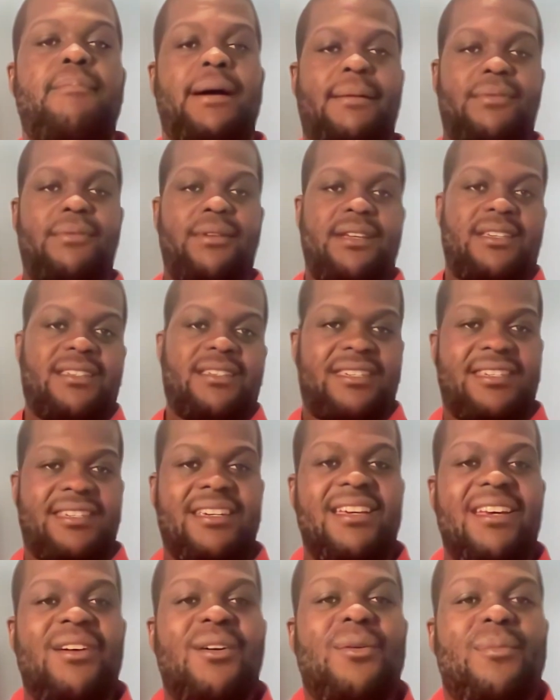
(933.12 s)
publish
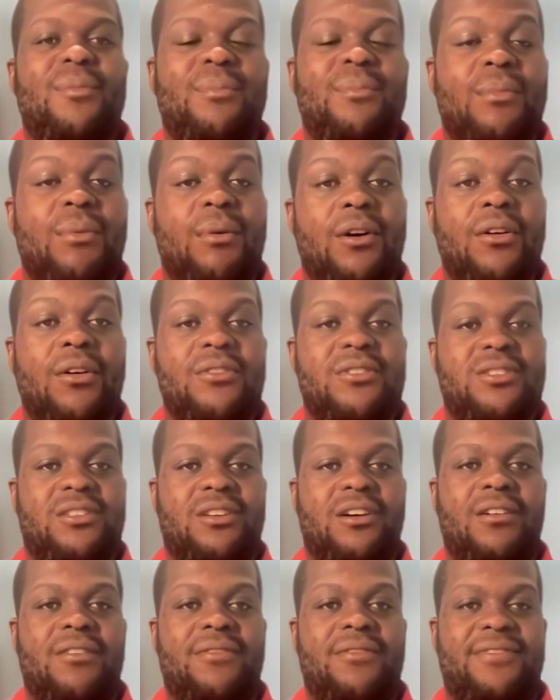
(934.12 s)
most
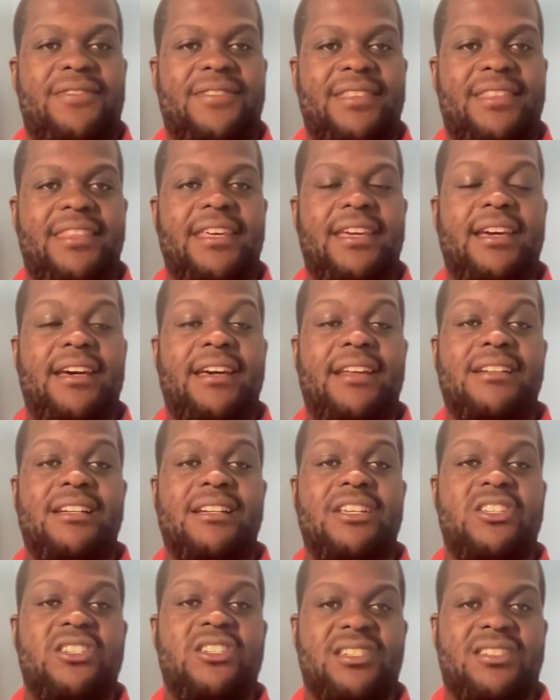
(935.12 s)
of their
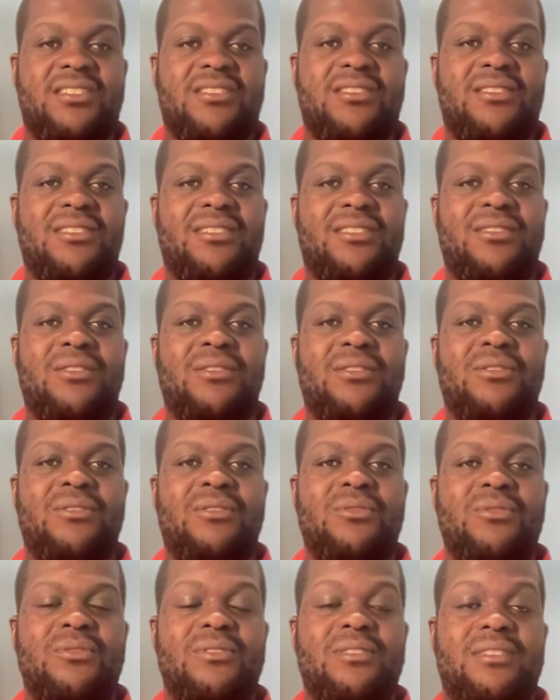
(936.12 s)
religious
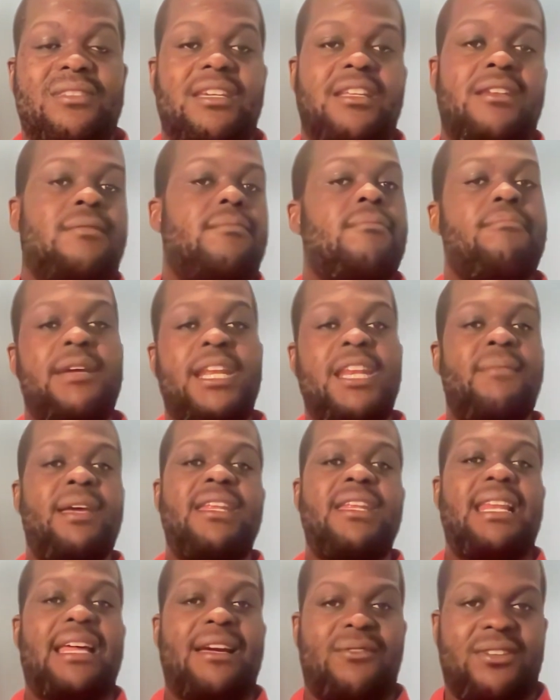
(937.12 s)
news in many,
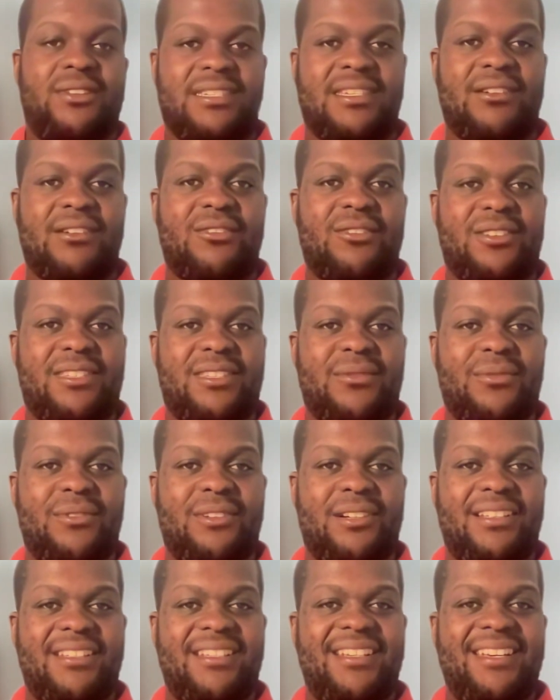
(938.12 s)
many languages across the
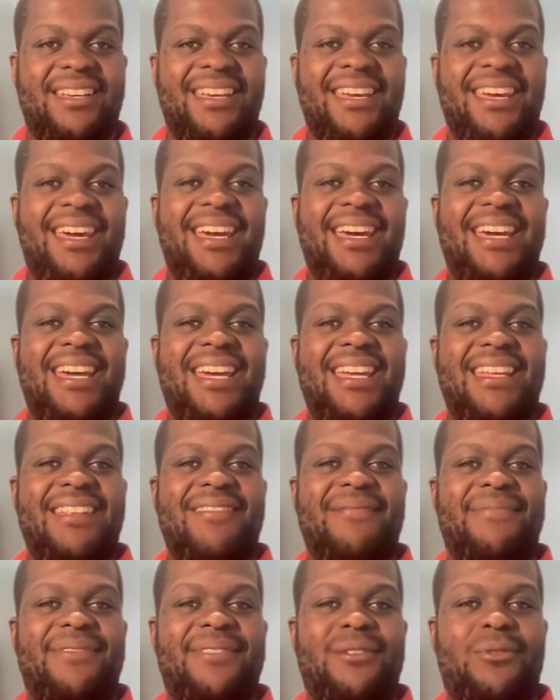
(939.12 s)
world.
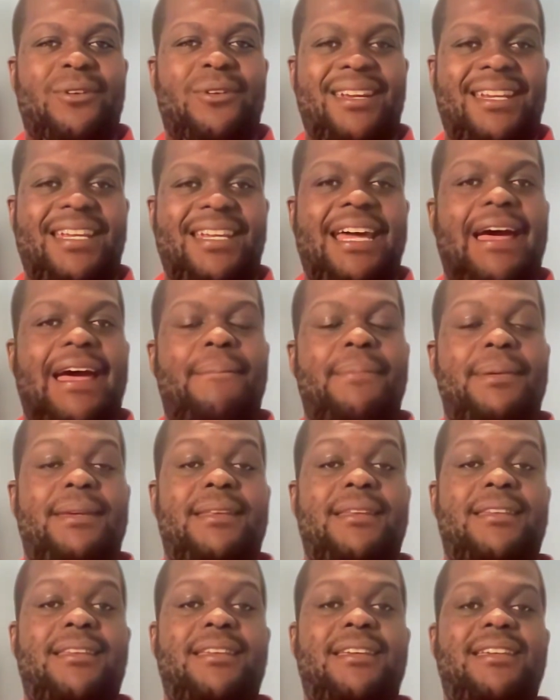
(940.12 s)
And what had
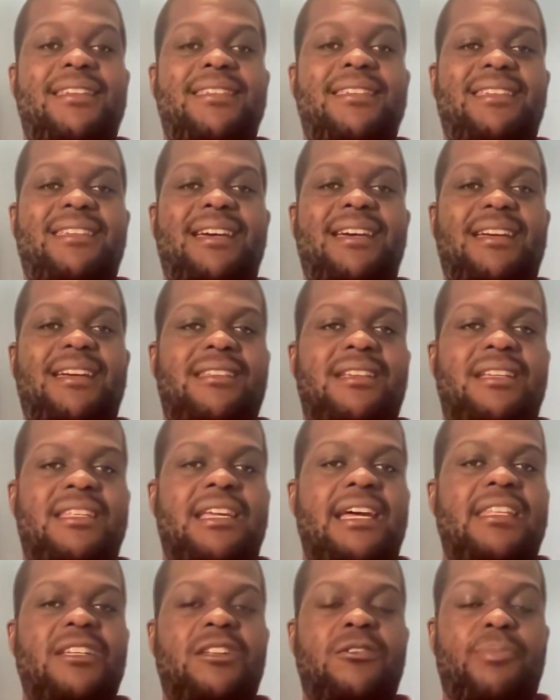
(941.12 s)
happened is that in the
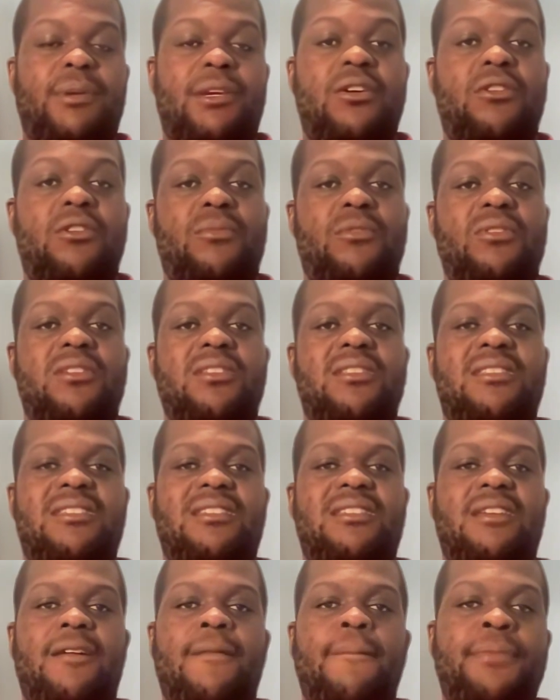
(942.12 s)
NLP
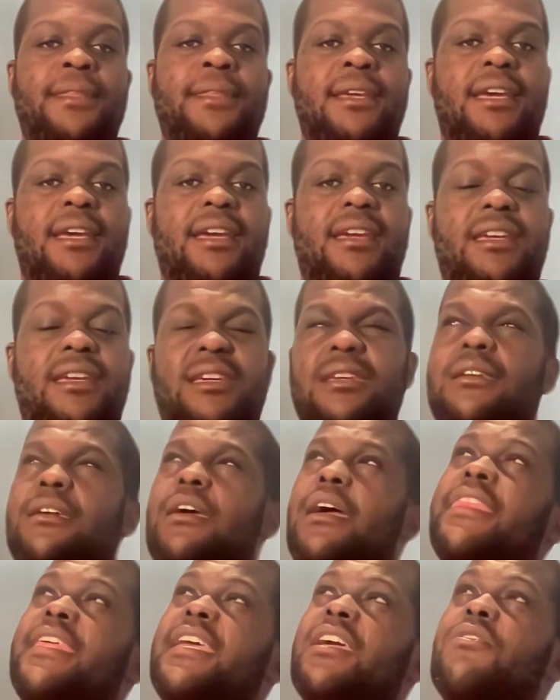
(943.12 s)
community,
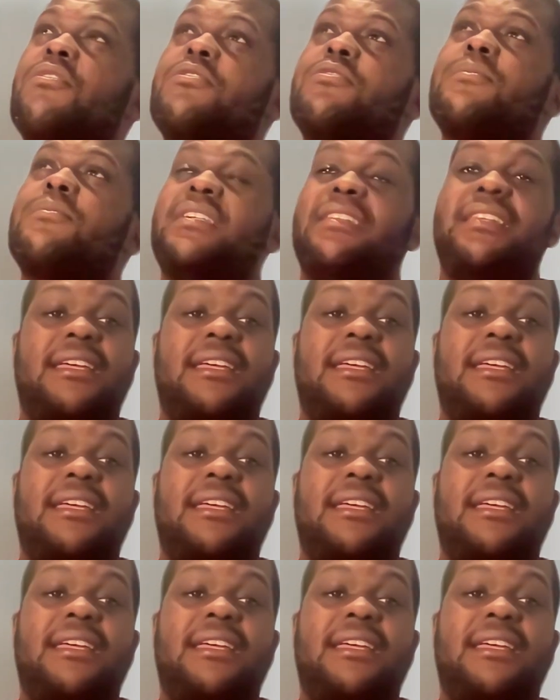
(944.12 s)
I think it was from the